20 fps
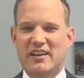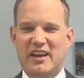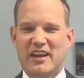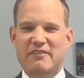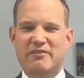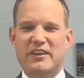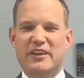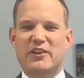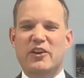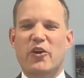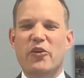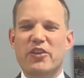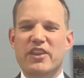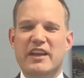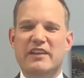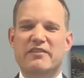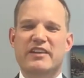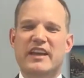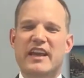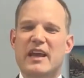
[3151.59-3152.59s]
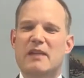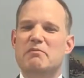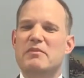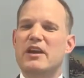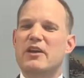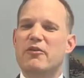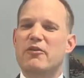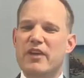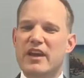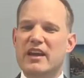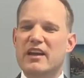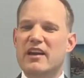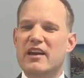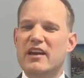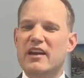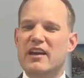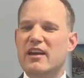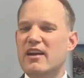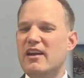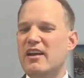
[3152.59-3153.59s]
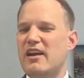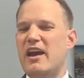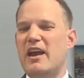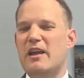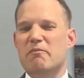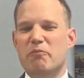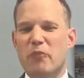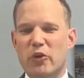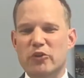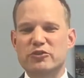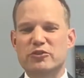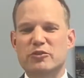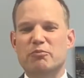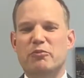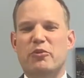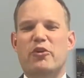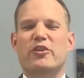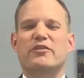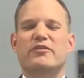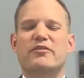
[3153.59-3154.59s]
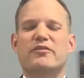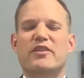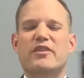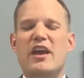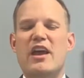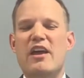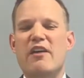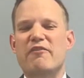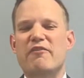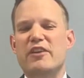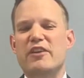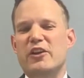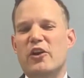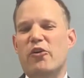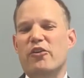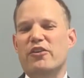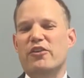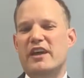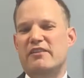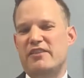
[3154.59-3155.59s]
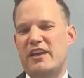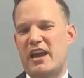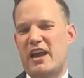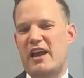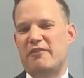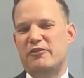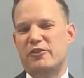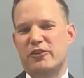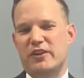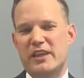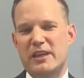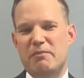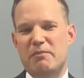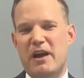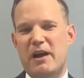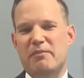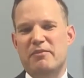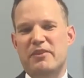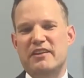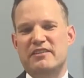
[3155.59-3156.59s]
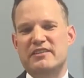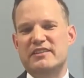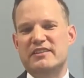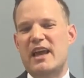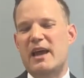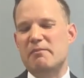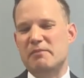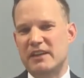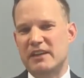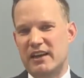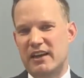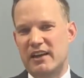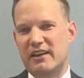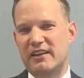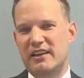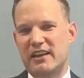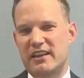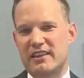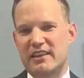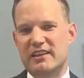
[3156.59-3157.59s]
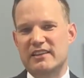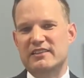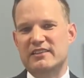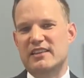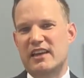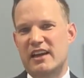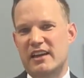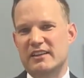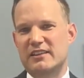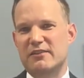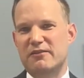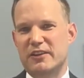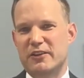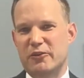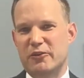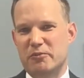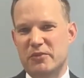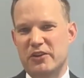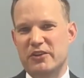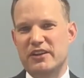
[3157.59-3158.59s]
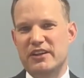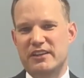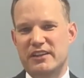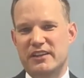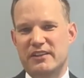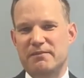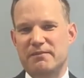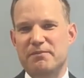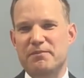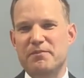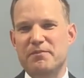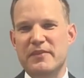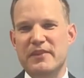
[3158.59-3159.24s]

And we know that we can be quicker, and most important, we know that we have to keep up the stamina in the scientific community.